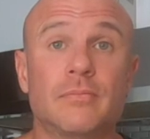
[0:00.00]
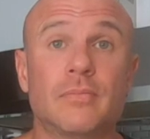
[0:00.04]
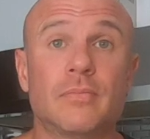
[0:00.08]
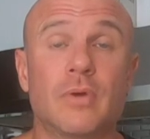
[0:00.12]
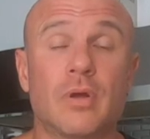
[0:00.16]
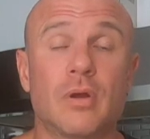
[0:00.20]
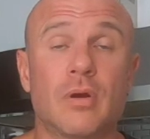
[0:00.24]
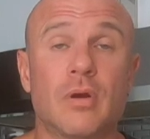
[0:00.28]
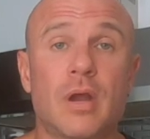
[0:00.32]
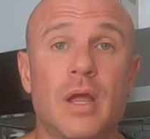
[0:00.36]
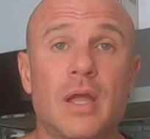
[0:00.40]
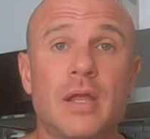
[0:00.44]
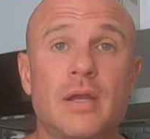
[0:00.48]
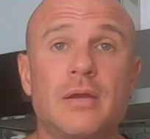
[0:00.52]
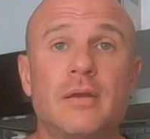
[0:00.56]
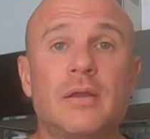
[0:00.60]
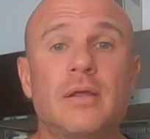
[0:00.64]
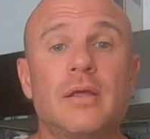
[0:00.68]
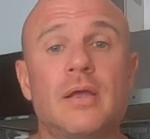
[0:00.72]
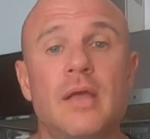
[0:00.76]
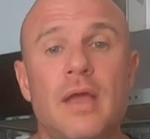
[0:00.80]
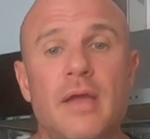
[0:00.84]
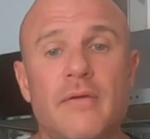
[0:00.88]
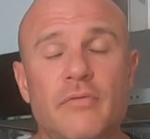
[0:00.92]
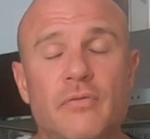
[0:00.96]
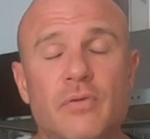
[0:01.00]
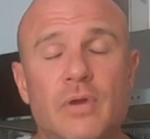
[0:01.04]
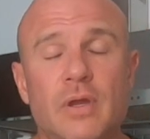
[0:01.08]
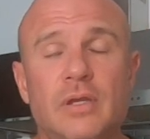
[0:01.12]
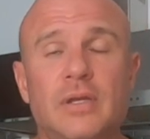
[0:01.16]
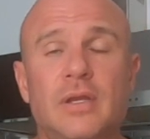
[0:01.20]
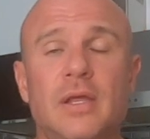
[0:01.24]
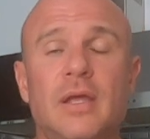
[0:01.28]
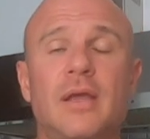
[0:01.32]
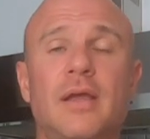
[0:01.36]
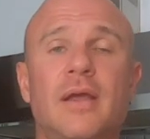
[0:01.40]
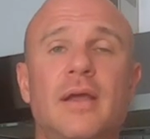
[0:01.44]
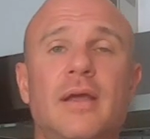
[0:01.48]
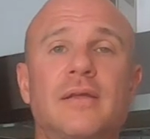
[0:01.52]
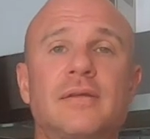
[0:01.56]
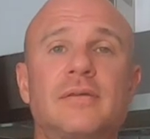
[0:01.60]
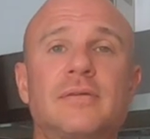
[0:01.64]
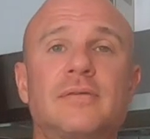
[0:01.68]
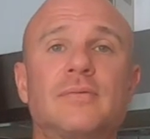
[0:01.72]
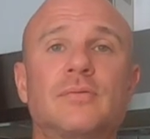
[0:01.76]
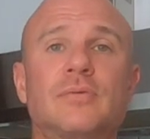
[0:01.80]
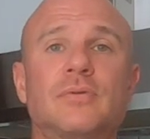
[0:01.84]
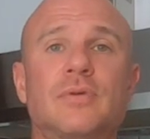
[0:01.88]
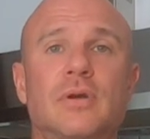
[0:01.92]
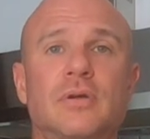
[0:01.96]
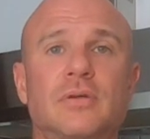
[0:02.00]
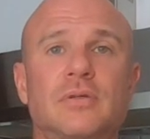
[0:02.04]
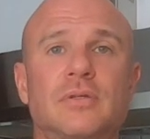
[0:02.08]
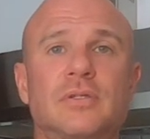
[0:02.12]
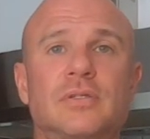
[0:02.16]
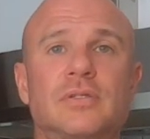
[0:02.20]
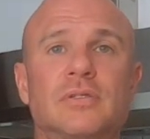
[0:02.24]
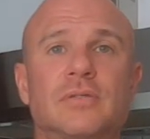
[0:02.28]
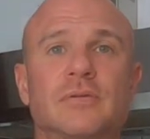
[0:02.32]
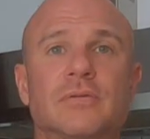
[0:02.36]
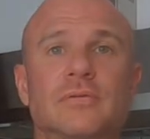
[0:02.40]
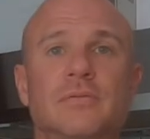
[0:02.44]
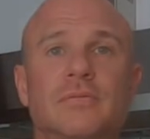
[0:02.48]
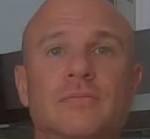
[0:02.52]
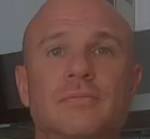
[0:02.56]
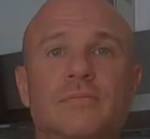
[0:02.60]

All right? Have a great day, guys. Talk to you soon.